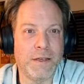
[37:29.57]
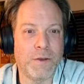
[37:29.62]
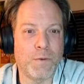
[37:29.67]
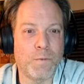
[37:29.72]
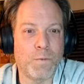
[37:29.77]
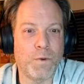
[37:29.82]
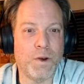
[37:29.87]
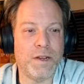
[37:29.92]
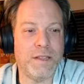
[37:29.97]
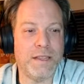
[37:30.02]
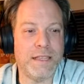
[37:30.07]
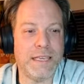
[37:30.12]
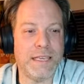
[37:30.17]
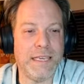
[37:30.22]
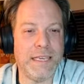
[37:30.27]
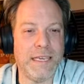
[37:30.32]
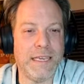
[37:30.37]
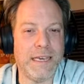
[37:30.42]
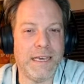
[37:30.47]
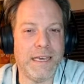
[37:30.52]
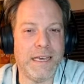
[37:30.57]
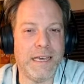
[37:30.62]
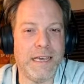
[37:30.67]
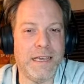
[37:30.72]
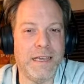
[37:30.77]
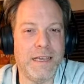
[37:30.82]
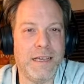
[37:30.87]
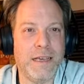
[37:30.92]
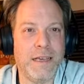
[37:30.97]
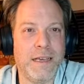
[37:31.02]
where the
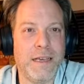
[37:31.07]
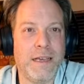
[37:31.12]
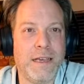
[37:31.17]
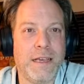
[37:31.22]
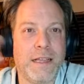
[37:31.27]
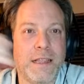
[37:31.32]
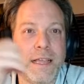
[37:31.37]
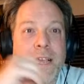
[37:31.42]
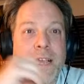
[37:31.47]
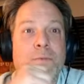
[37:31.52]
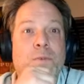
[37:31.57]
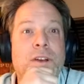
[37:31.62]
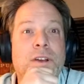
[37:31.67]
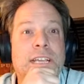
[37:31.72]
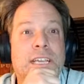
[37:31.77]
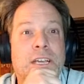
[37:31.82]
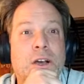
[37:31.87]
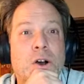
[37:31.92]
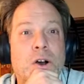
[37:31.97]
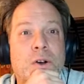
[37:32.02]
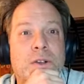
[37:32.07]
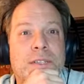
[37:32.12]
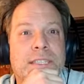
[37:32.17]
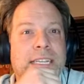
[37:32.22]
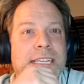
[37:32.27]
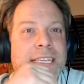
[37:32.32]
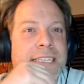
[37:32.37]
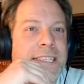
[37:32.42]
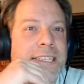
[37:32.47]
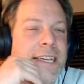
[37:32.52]
like where he goes
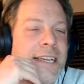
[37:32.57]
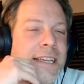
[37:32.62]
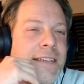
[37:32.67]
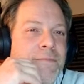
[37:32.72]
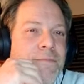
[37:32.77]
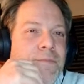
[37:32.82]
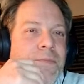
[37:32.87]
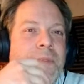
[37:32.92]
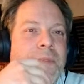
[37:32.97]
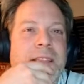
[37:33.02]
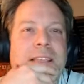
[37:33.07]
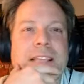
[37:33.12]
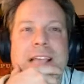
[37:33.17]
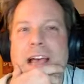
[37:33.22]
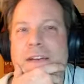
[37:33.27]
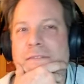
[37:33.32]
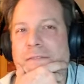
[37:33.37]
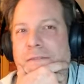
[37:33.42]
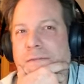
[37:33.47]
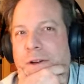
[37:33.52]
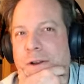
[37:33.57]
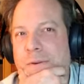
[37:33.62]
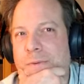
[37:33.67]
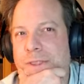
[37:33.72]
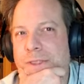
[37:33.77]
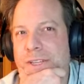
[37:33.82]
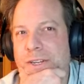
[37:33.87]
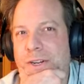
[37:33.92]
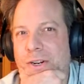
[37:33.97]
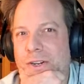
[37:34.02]
and he's like having fun
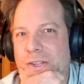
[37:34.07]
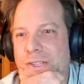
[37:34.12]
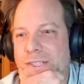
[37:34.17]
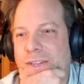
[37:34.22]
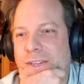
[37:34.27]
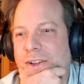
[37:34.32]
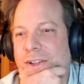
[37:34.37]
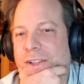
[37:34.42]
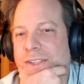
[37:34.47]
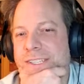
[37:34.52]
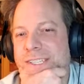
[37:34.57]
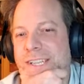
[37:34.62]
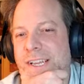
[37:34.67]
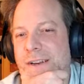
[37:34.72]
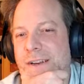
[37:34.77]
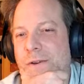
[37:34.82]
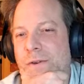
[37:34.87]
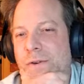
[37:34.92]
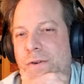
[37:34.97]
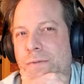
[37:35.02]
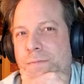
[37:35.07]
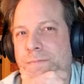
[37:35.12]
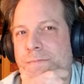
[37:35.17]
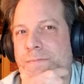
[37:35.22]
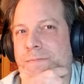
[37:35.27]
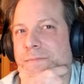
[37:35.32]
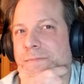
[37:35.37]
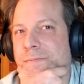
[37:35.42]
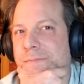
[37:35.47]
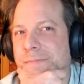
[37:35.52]
with the girls, and all of a sudden, oh,
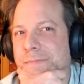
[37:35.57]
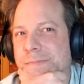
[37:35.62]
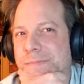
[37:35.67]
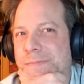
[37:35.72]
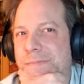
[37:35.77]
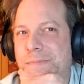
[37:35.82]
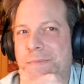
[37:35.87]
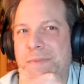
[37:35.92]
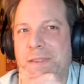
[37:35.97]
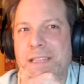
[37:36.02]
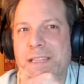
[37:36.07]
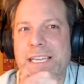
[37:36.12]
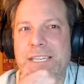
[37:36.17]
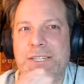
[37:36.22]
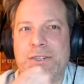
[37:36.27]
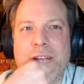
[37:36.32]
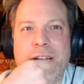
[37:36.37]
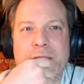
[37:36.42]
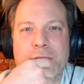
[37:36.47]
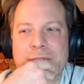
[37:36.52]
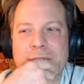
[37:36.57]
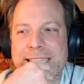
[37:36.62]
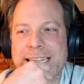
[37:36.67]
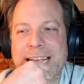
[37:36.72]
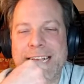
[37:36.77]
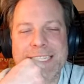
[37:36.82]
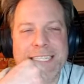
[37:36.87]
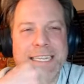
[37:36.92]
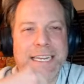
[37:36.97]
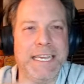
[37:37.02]
they try to
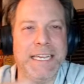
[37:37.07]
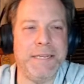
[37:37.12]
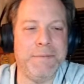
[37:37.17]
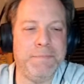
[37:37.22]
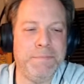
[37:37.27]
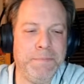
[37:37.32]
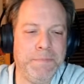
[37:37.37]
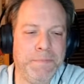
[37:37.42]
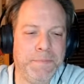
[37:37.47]
assassinate him,